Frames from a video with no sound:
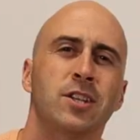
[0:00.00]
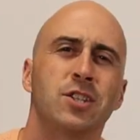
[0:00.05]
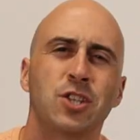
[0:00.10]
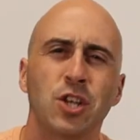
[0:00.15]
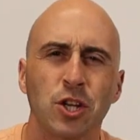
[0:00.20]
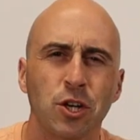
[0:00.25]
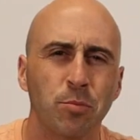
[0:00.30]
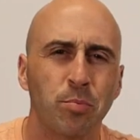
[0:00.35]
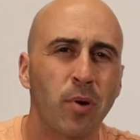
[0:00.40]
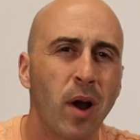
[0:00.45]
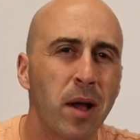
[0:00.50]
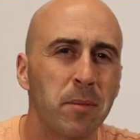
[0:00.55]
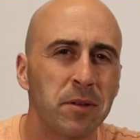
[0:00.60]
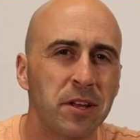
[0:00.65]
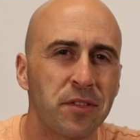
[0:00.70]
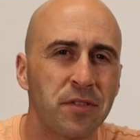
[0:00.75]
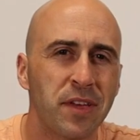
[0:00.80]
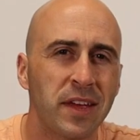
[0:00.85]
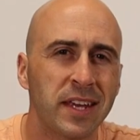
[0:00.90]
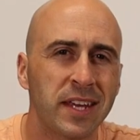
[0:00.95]
So you're
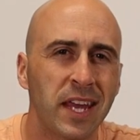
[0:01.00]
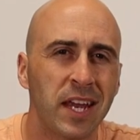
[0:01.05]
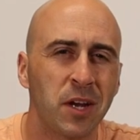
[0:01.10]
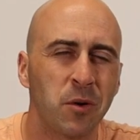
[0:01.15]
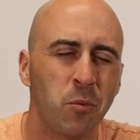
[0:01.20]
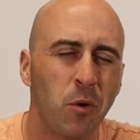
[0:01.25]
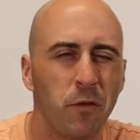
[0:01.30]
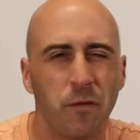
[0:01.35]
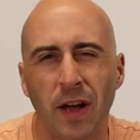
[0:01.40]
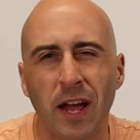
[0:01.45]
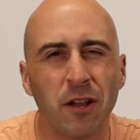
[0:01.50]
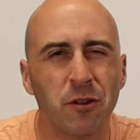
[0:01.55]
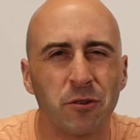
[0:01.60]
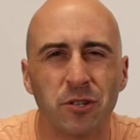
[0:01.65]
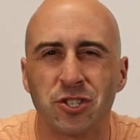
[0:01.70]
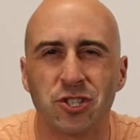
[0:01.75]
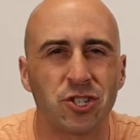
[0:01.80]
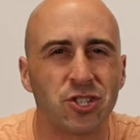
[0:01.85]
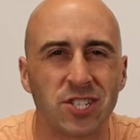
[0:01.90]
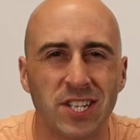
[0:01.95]
probably thinking, well,
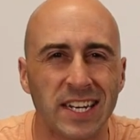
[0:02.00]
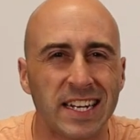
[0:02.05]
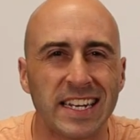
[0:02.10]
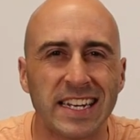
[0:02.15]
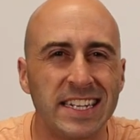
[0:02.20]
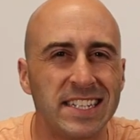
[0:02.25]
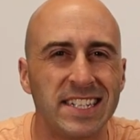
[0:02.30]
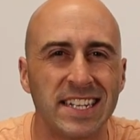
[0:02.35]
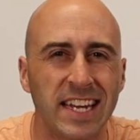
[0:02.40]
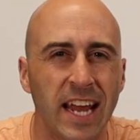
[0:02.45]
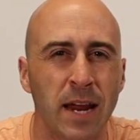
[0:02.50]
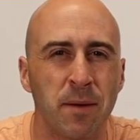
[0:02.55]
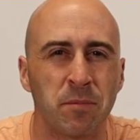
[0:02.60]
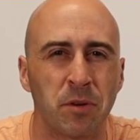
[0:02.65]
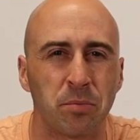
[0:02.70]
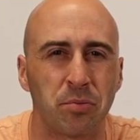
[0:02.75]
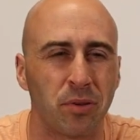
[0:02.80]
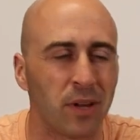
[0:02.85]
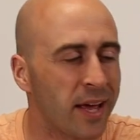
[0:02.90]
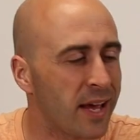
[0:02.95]
Valorant's just an easy game
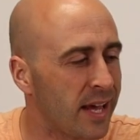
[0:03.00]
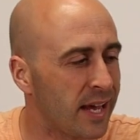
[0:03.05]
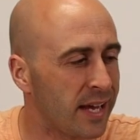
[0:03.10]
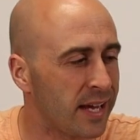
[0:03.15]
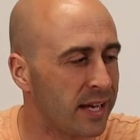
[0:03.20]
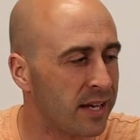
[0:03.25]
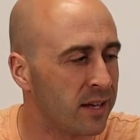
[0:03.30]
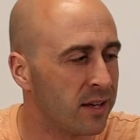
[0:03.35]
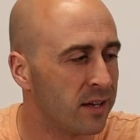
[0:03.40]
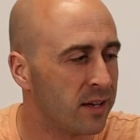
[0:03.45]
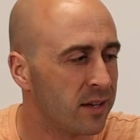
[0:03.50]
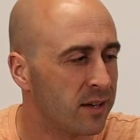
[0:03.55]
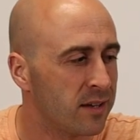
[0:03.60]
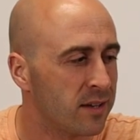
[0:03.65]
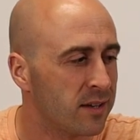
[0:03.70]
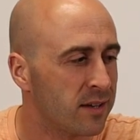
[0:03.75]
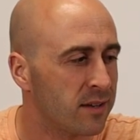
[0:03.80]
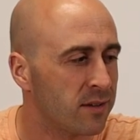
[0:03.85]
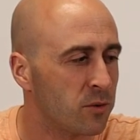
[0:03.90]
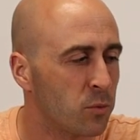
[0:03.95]
to play.
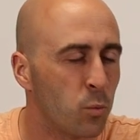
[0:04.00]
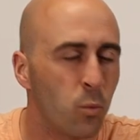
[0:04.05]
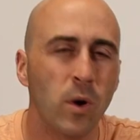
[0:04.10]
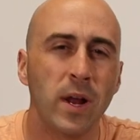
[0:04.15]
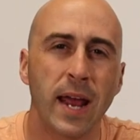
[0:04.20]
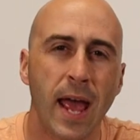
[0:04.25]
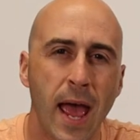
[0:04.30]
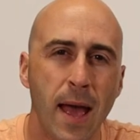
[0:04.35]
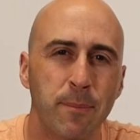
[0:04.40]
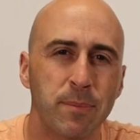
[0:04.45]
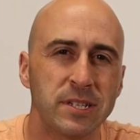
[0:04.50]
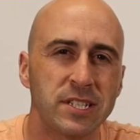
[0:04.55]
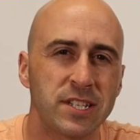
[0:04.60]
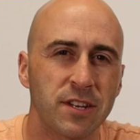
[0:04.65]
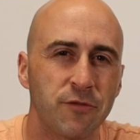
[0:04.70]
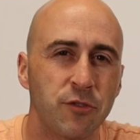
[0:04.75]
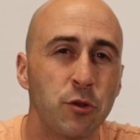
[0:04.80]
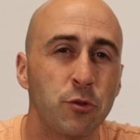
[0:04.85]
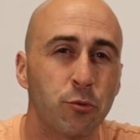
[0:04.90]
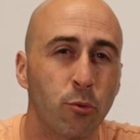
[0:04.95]
What happens
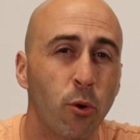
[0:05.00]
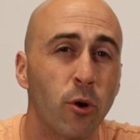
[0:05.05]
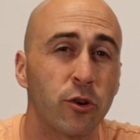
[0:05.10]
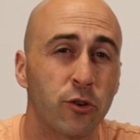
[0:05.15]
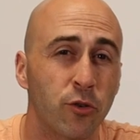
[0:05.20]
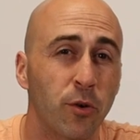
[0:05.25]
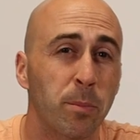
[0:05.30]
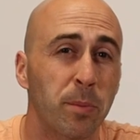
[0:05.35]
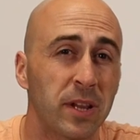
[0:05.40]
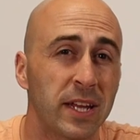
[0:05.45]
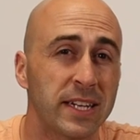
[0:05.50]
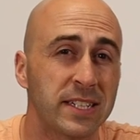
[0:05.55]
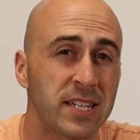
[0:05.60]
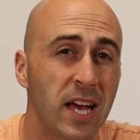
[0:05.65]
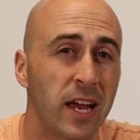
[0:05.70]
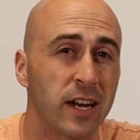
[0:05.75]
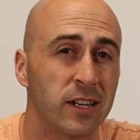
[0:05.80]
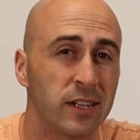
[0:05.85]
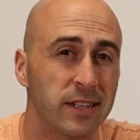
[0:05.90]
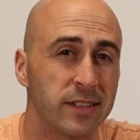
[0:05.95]
if you throw a triple A
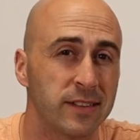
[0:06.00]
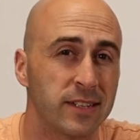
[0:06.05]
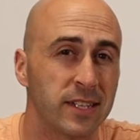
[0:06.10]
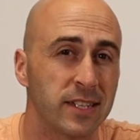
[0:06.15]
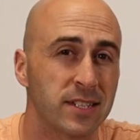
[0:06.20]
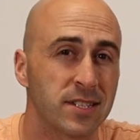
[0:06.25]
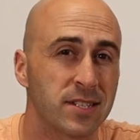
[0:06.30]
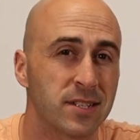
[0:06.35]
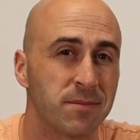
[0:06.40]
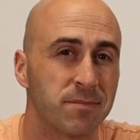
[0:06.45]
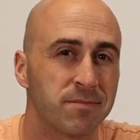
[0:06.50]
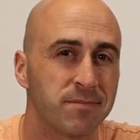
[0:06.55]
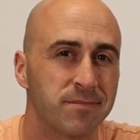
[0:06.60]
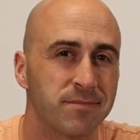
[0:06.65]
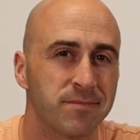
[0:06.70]
title at this?